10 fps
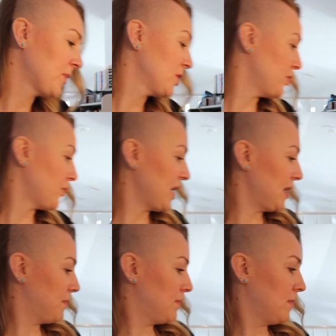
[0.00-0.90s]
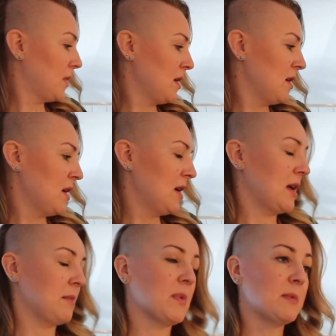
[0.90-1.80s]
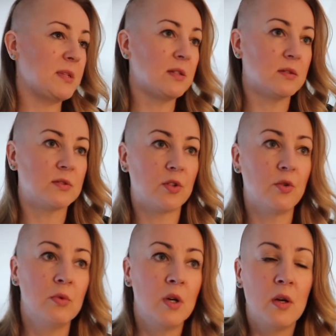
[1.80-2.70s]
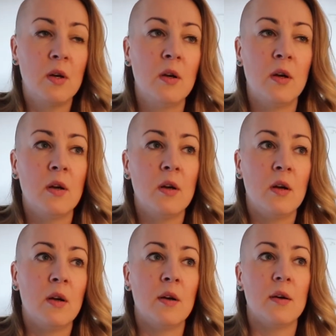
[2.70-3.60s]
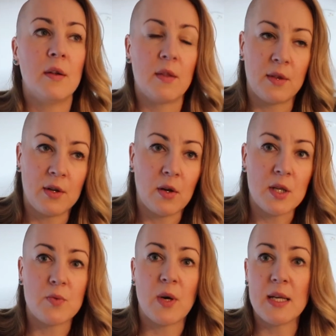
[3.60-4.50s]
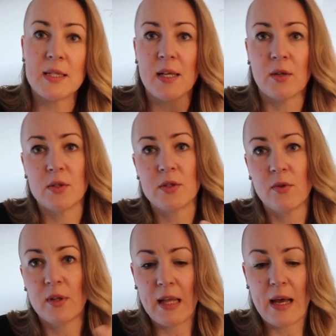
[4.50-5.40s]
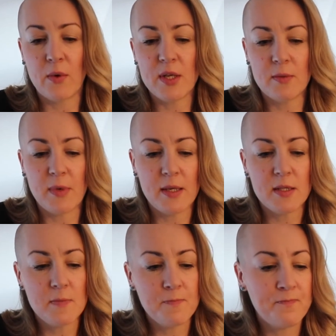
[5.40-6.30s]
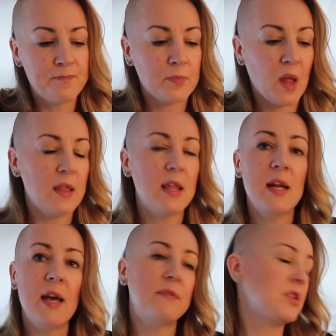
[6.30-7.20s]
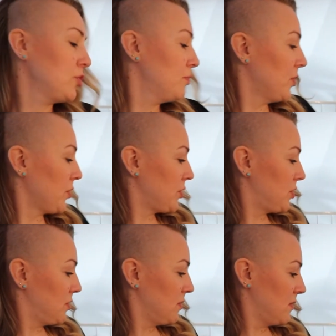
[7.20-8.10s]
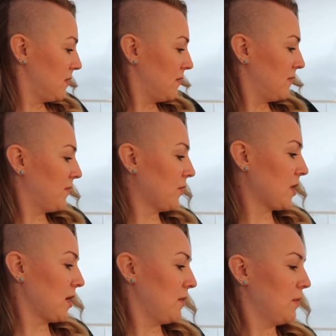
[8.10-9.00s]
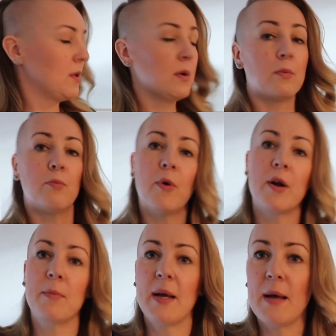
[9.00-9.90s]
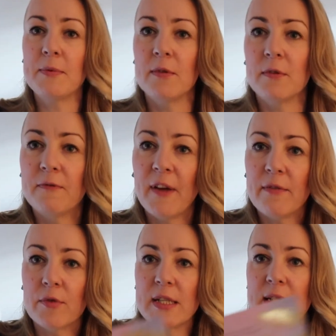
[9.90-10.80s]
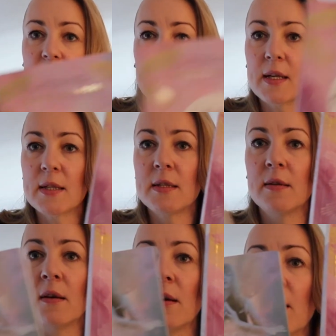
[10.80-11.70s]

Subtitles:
to read. It might be also the knowledge wise and also the language a bit. Then I have two books for one of my absolute favorite decks,